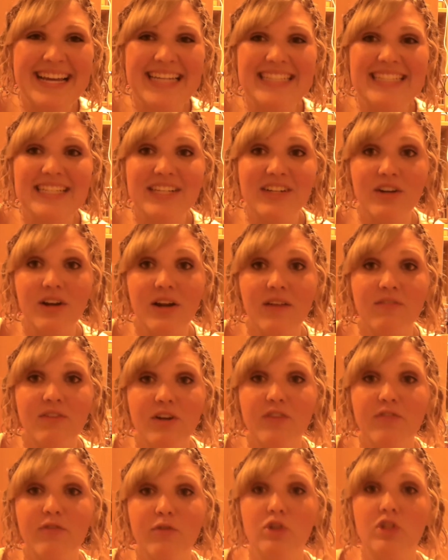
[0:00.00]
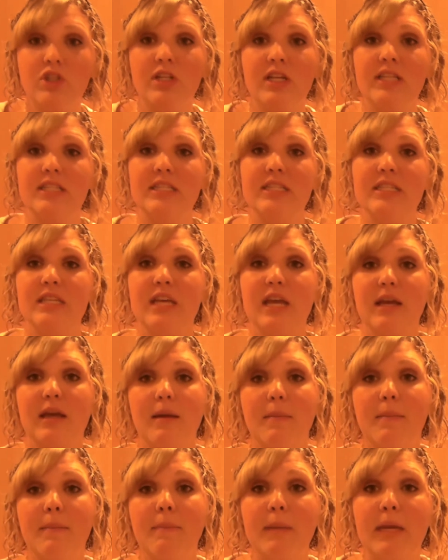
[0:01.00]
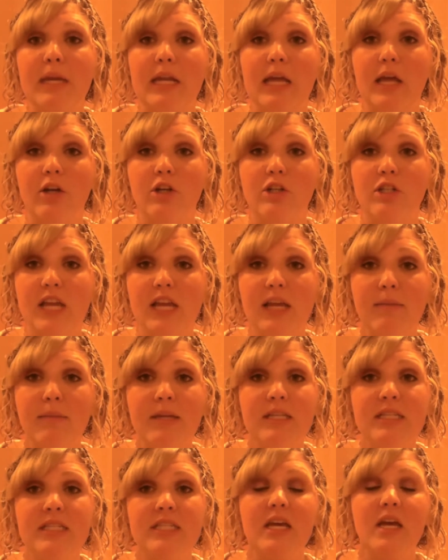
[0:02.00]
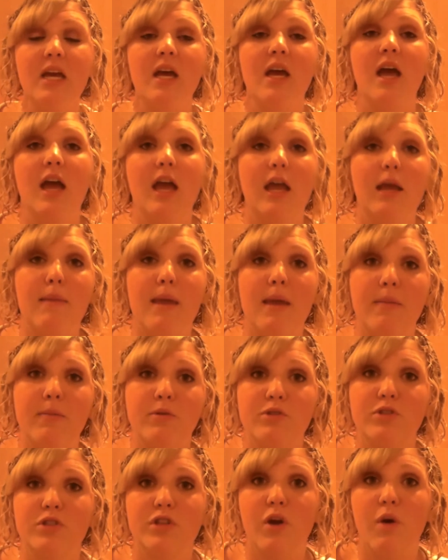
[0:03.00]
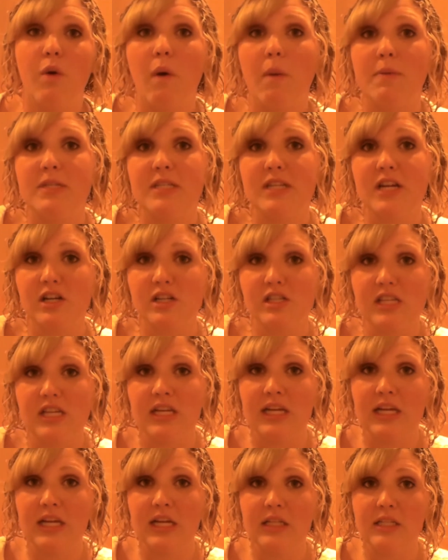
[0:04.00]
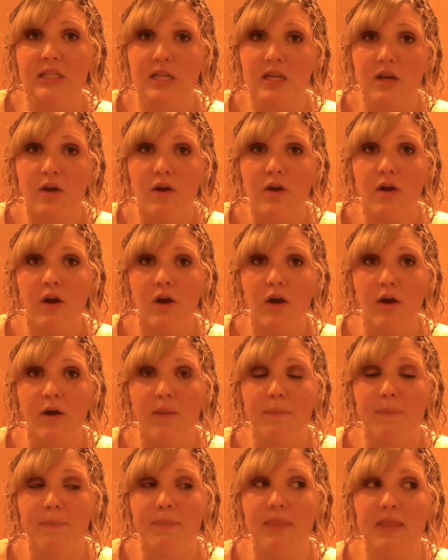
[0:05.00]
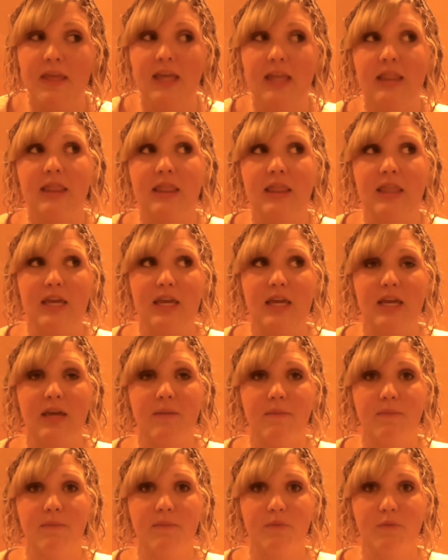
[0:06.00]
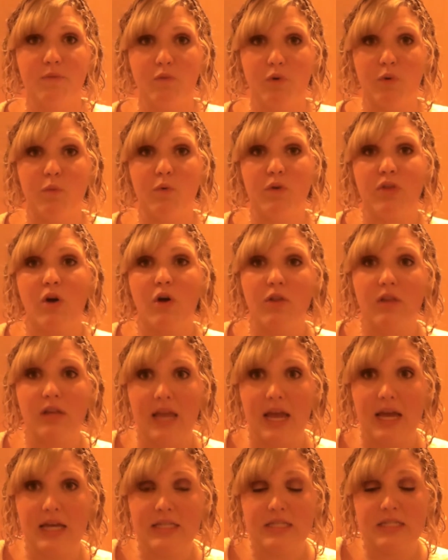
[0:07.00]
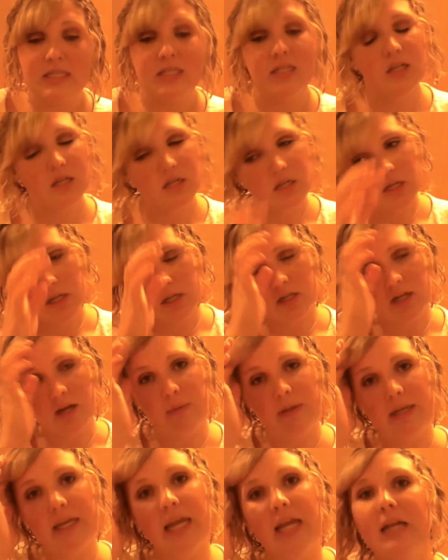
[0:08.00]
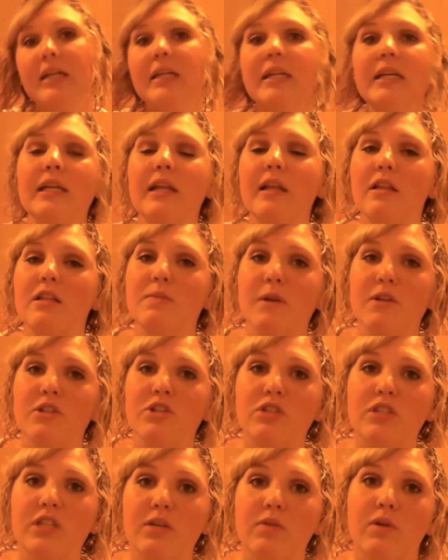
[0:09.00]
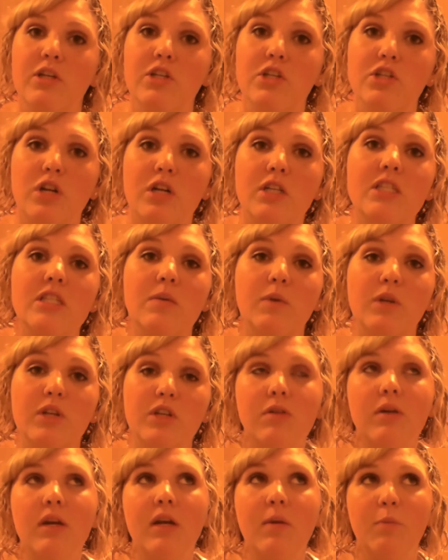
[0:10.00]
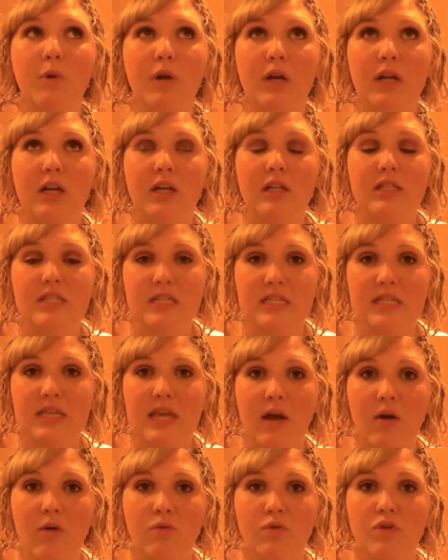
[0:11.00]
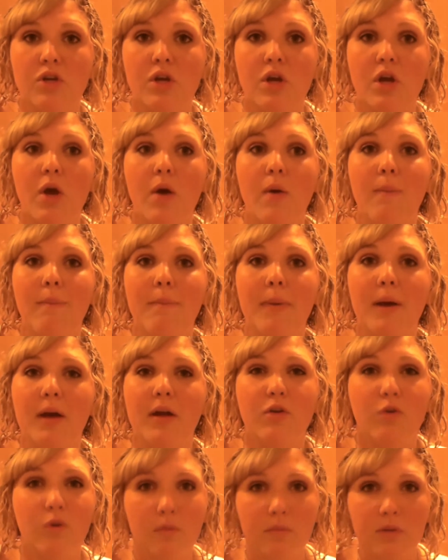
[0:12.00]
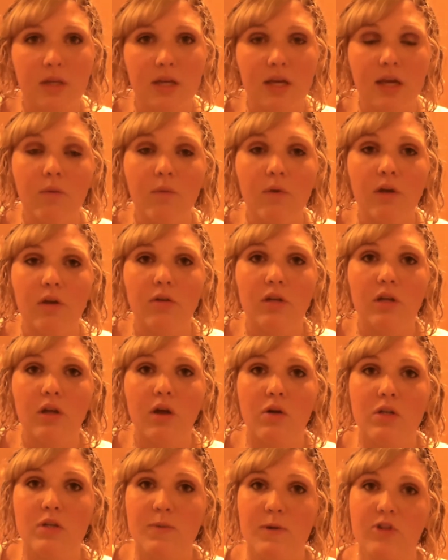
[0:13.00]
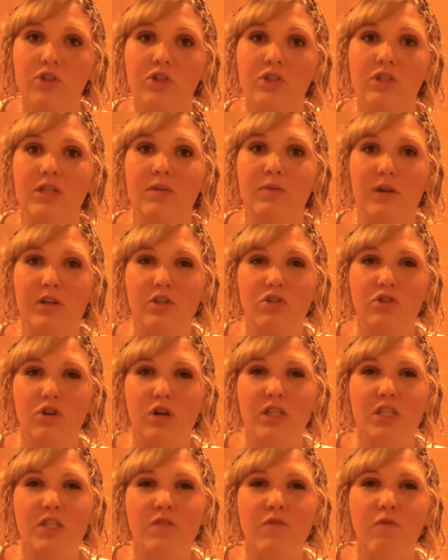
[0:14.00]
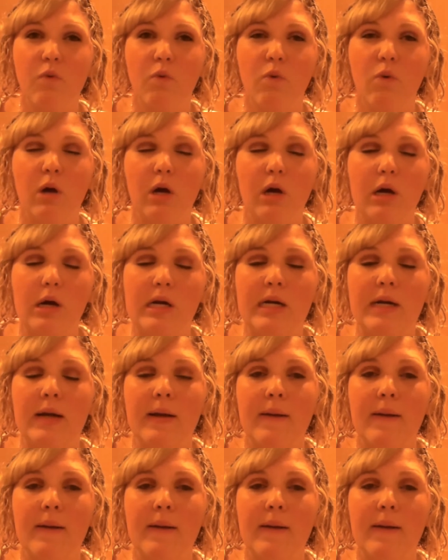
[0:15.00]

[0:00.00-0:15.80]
Dinner, I'm very fortunate since I am in entertainment, I'm able to go upstairs and eat um, in the room with all the guests. Now we can eat at specialty restaurants and we do get a pretty good discount, but normally we only go to specialty restaurants for